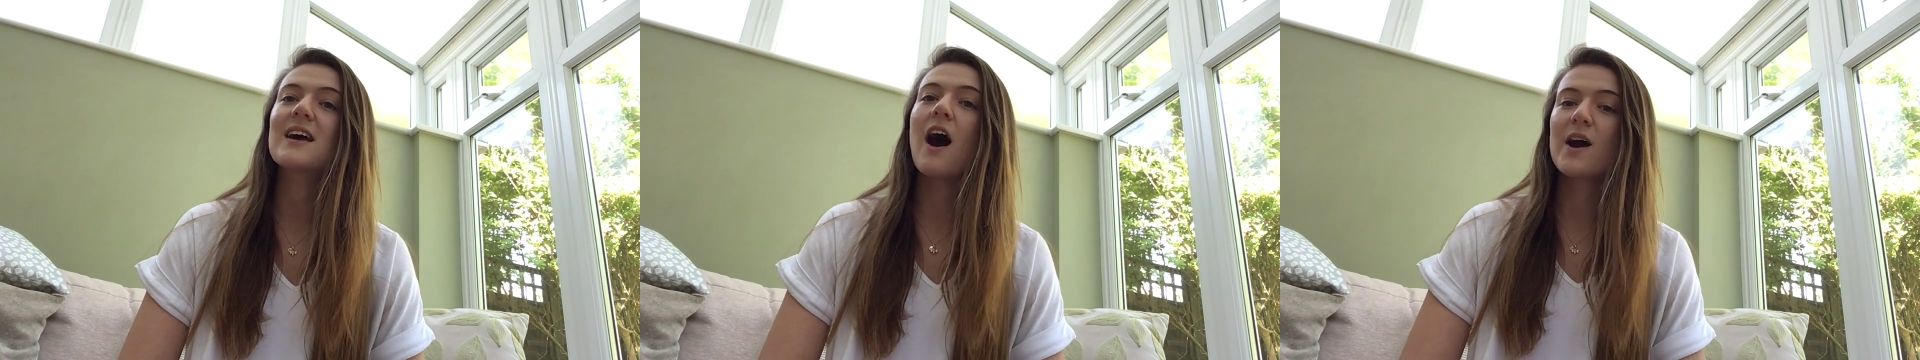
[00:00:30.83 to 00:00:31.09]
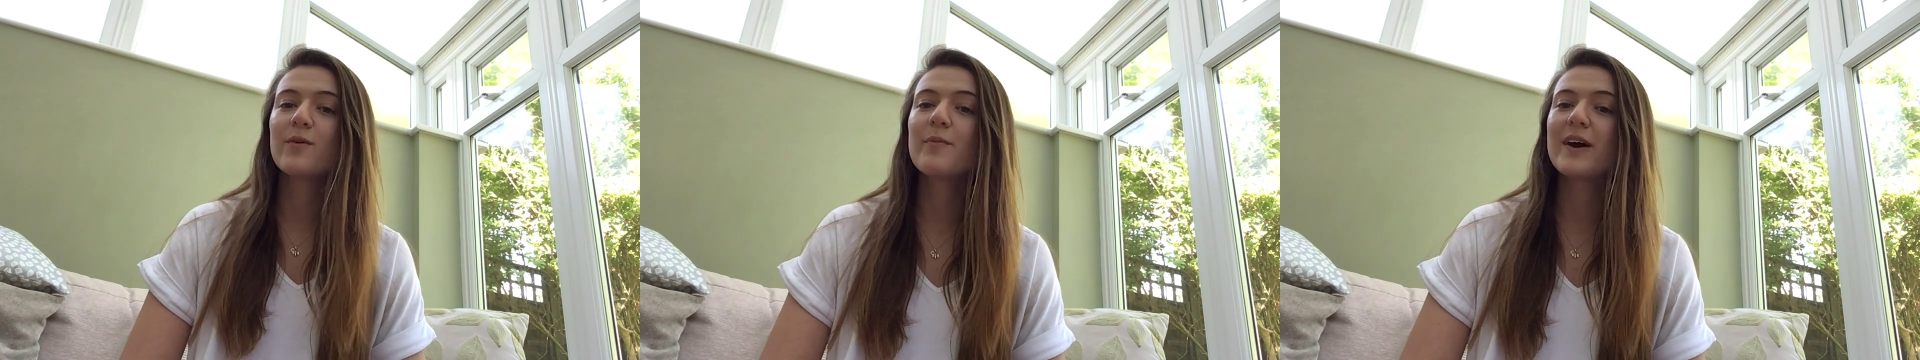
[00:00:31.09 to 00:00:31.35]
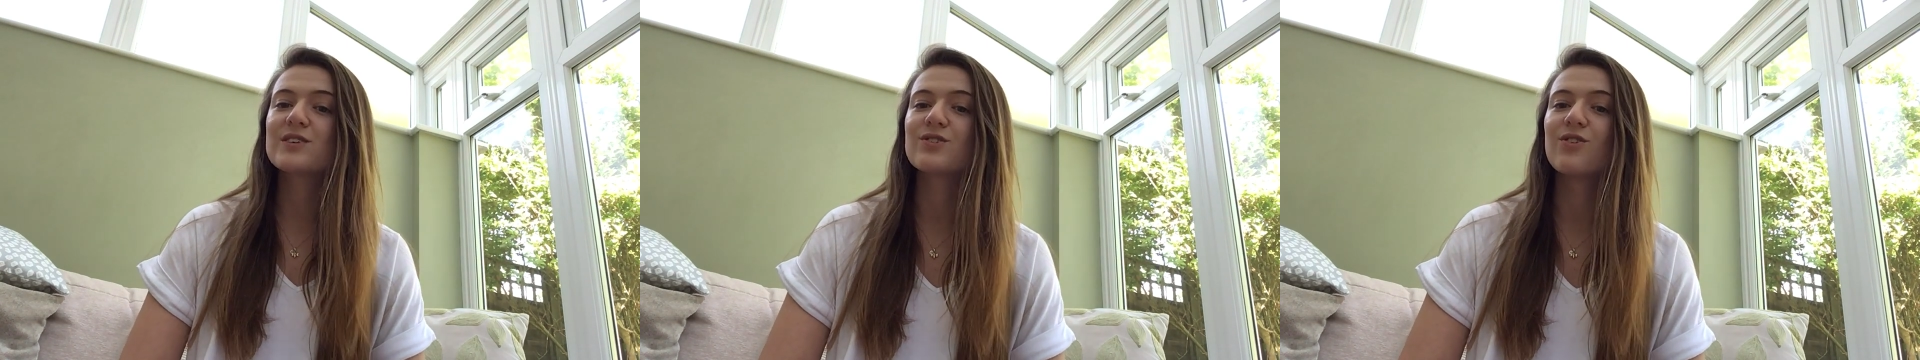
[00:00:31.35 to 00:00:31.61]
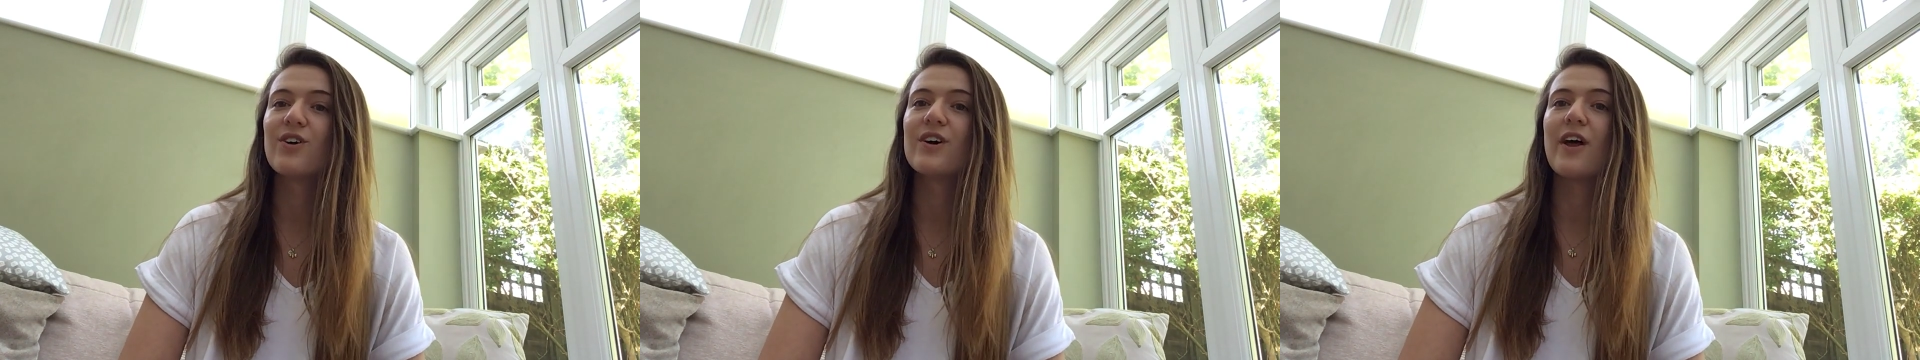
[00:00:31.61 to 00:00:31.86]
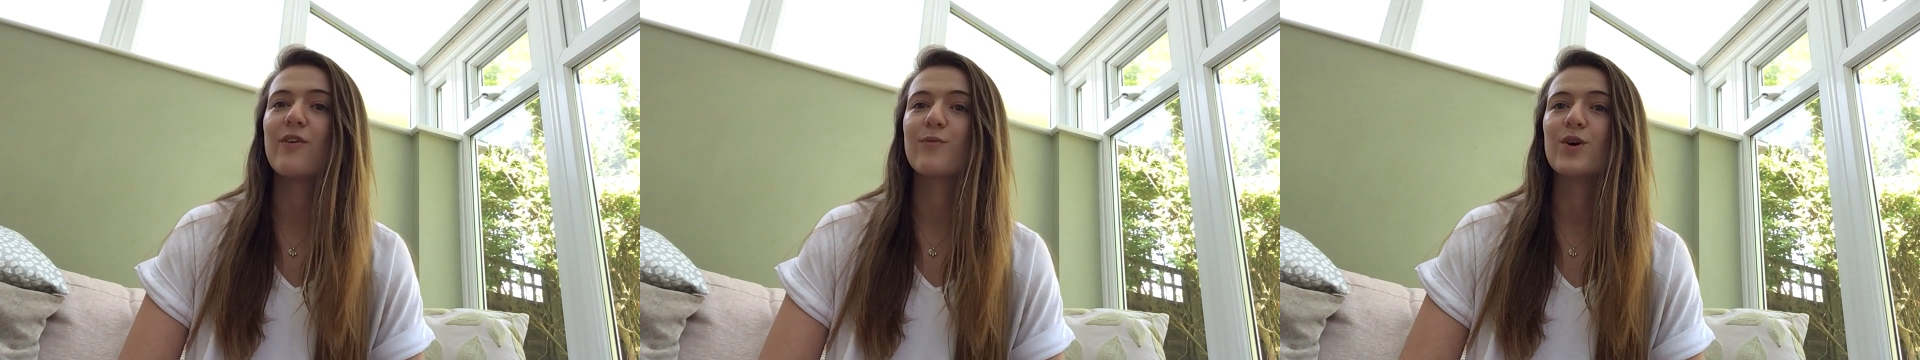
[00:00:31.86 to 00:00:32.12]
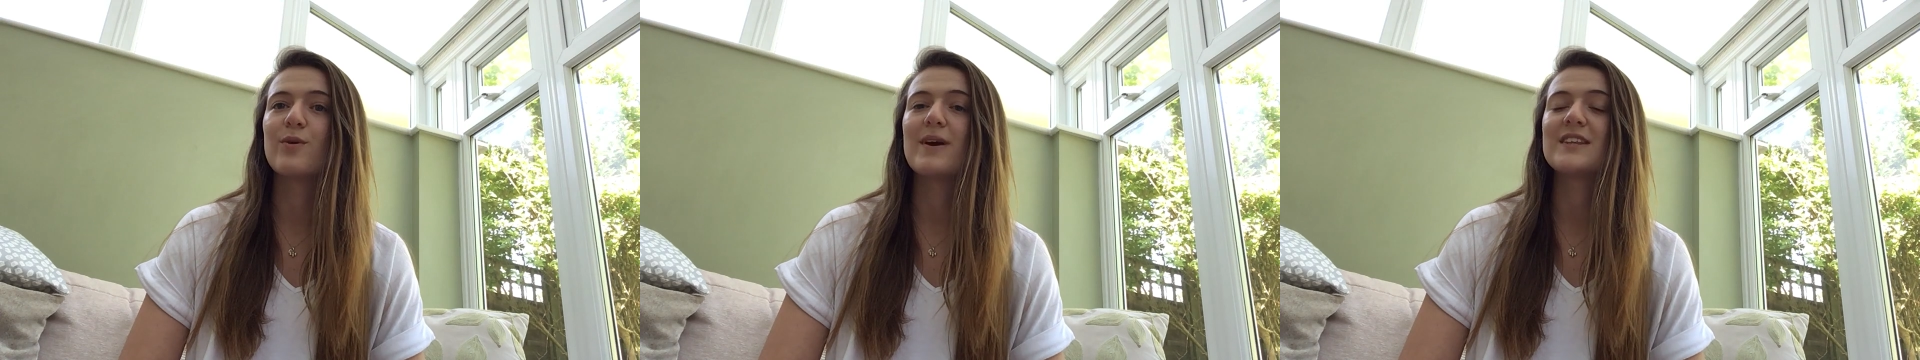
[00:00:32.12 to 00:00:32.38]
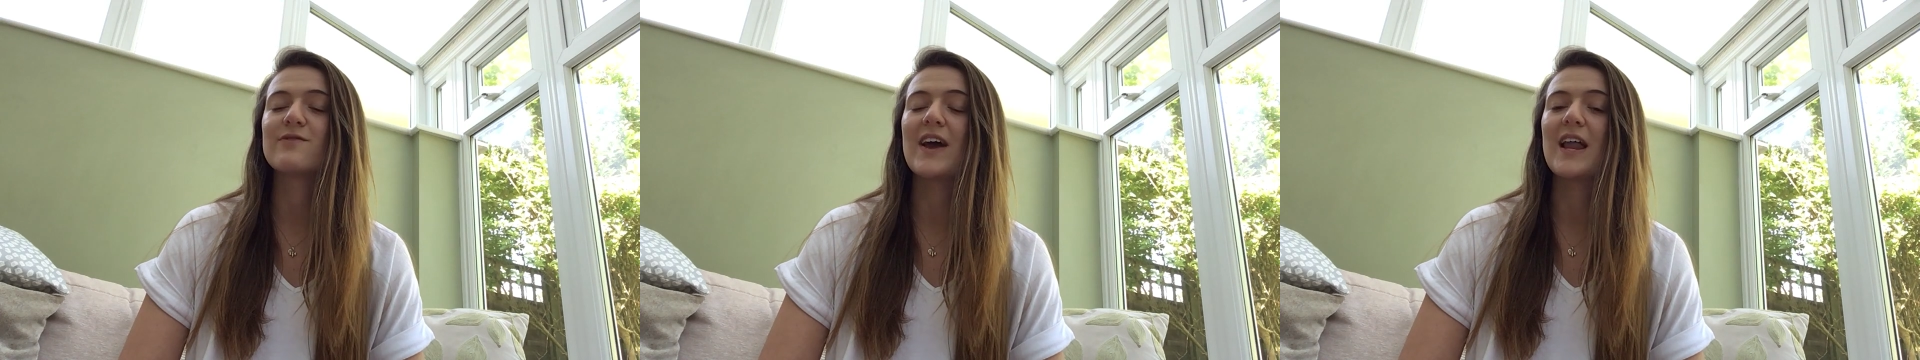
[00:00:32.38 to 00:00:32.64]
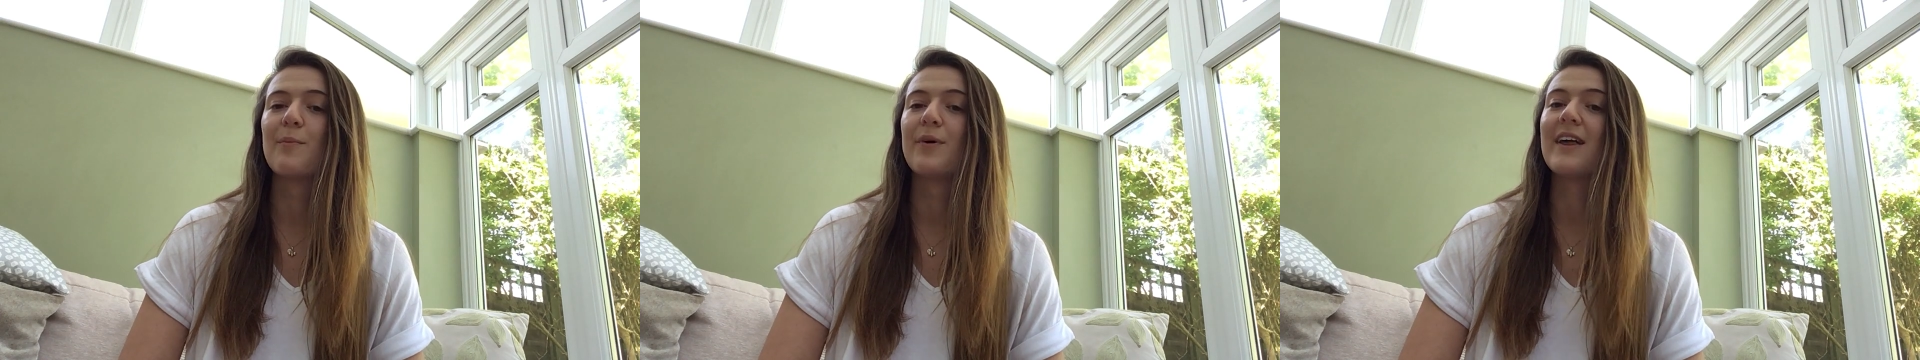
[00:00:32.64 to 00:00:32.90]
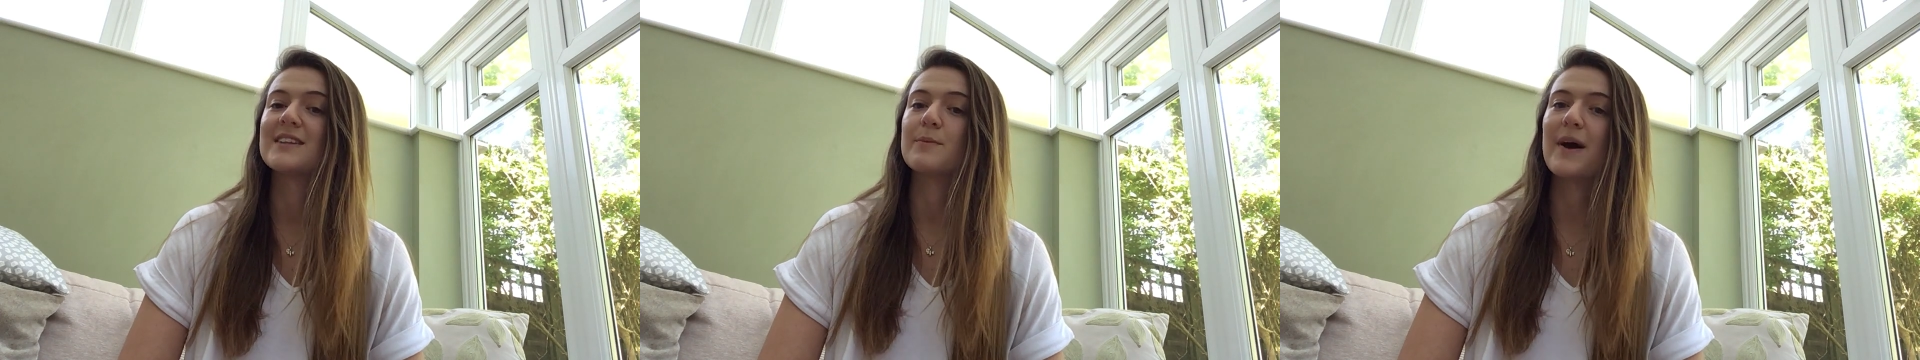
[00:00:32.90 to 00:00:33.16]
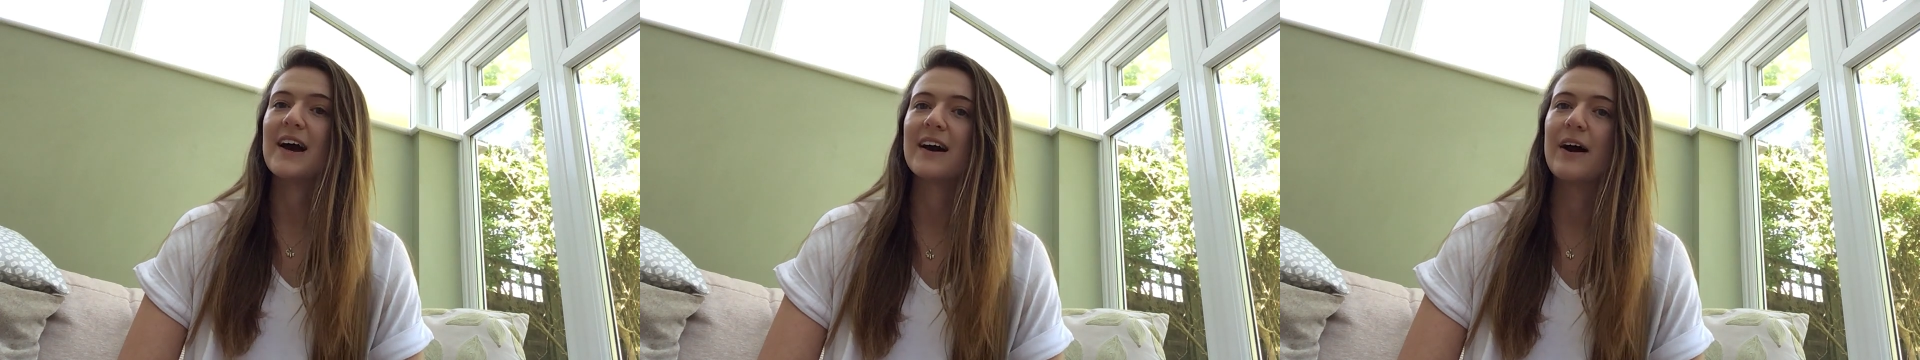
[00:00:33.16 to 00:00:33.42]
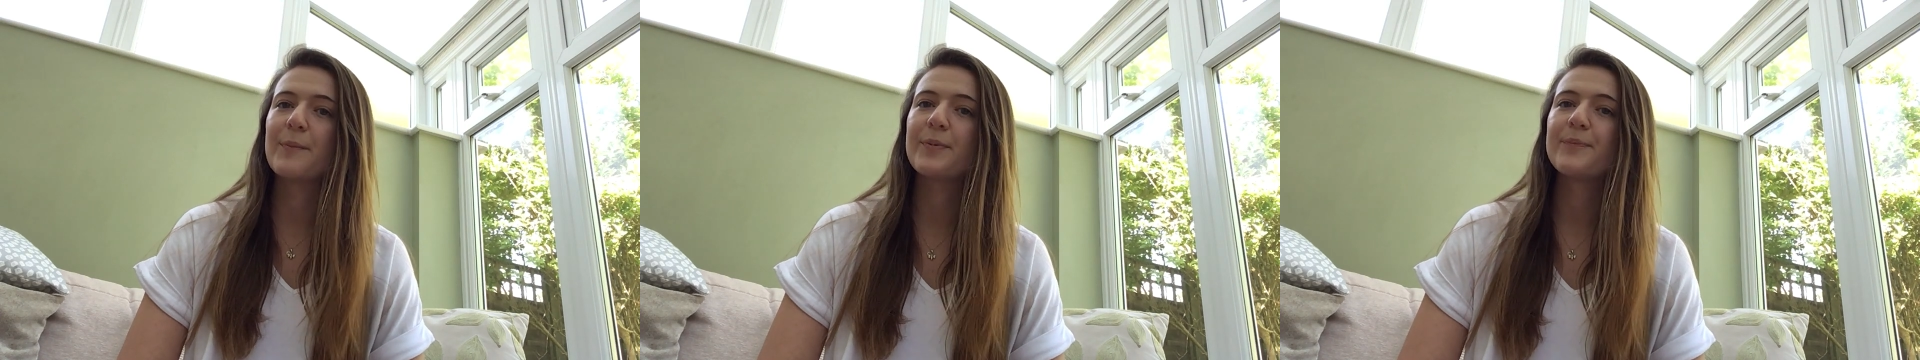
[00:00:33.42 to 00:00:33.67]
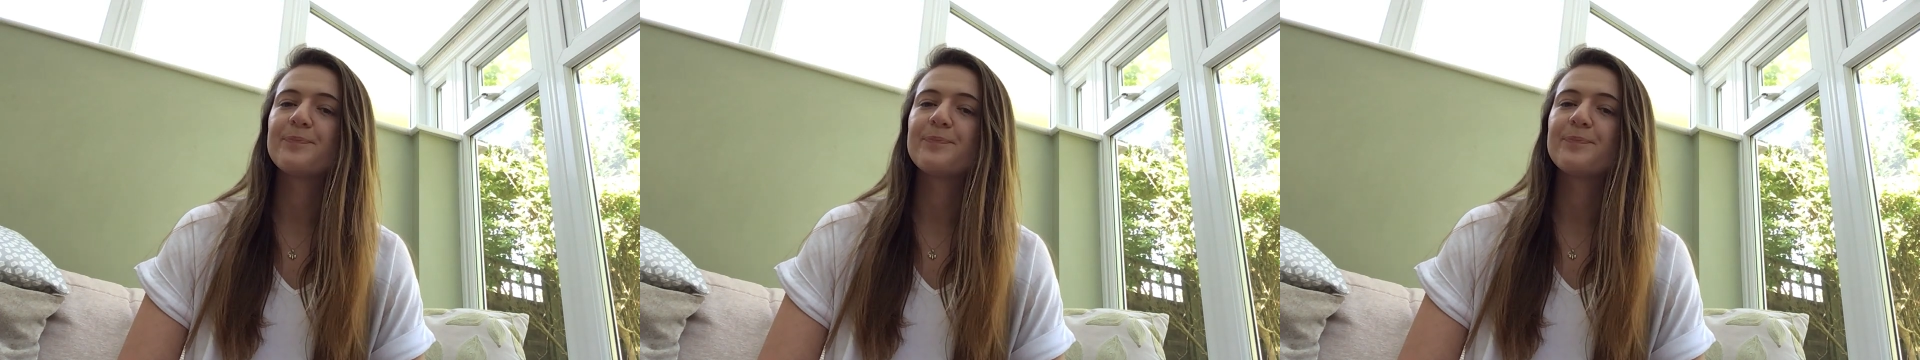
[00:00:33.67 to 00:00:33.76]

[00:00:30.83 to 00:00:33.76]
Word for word: I will make sure another room is available as a backup.